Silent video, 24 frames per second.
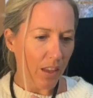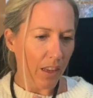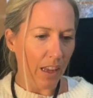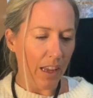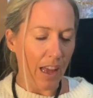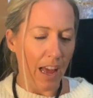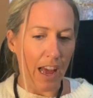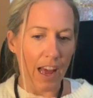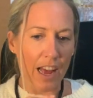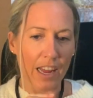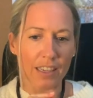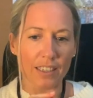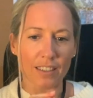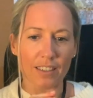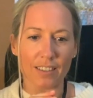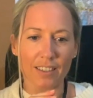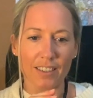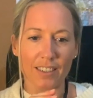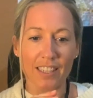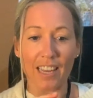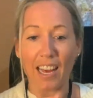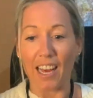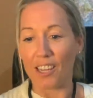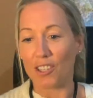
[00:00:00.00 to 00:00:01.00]

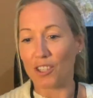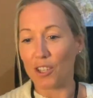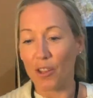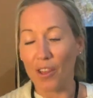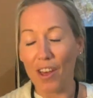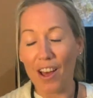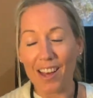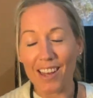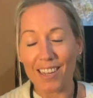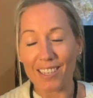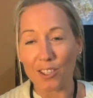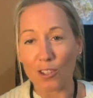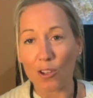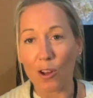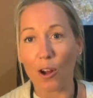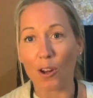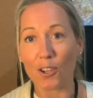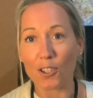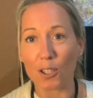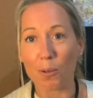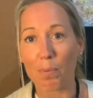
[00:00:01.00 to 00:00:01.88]
So that has got